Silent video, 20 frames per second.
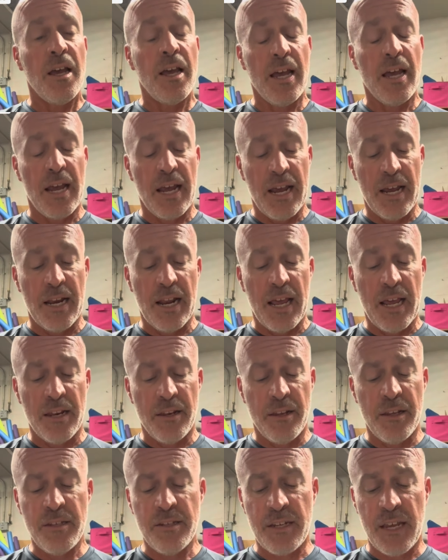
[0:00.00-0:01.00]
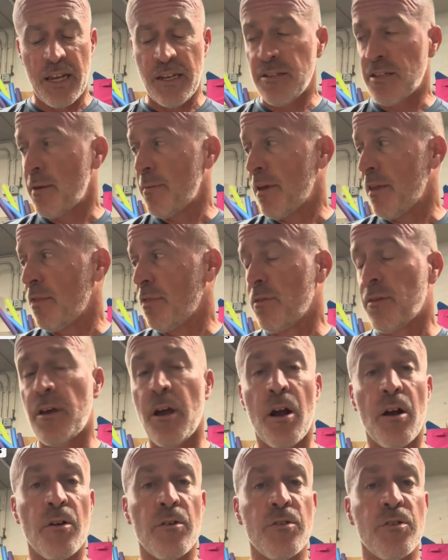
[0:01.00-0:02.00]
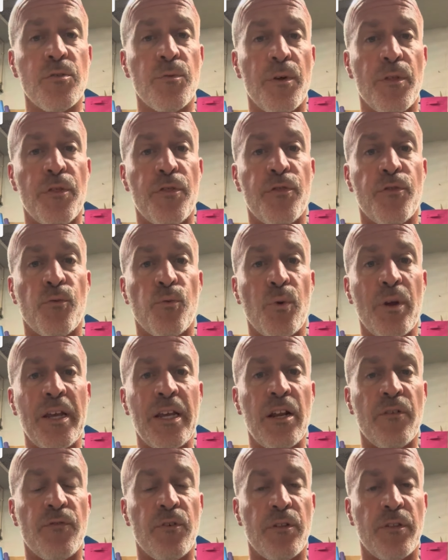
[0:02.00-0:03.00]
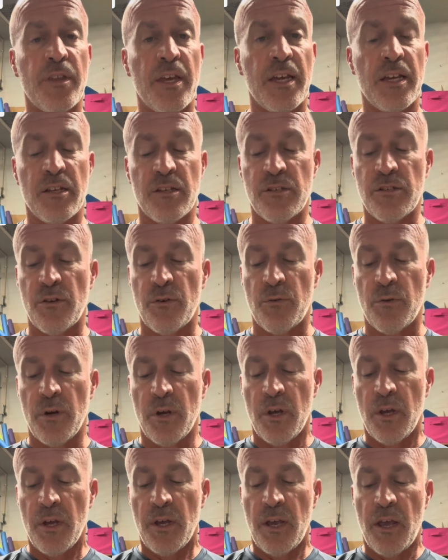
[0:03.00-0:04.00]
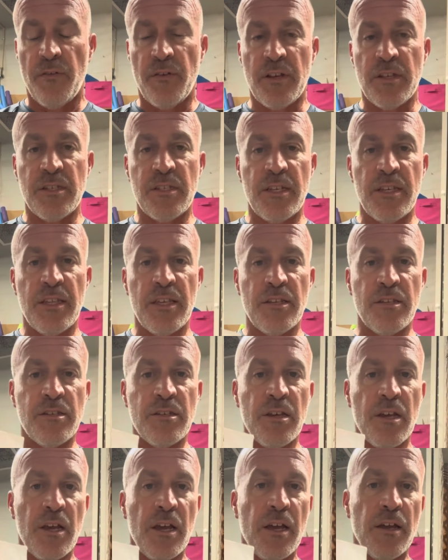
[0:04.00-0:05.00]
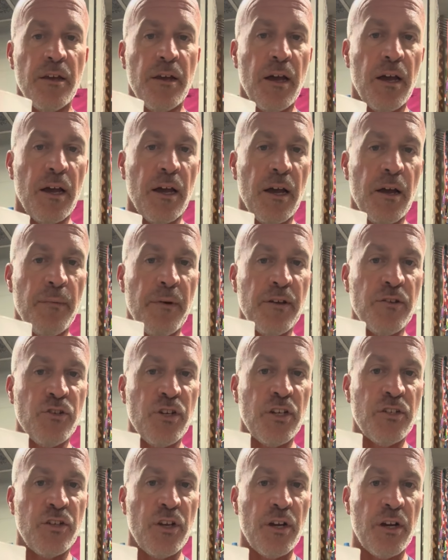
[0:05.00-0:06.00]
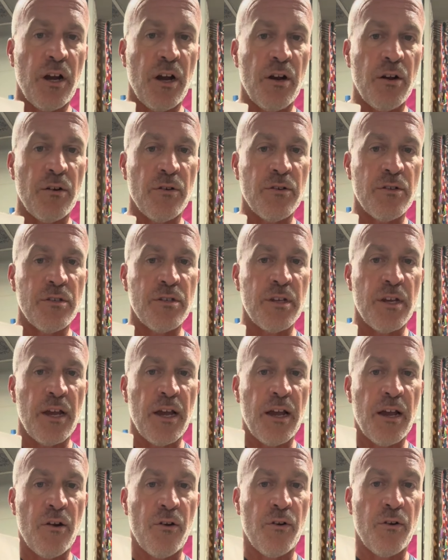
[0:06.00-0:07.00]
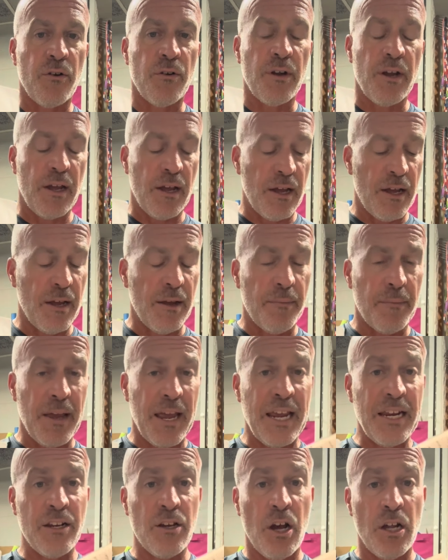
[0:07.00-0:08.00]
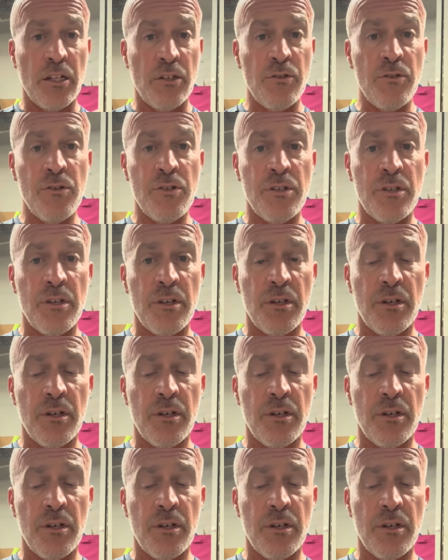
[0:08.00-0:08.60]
And in this case, I made cards with three different things. So if you can see this, uh, my jigsaw cards are uh, eight colors,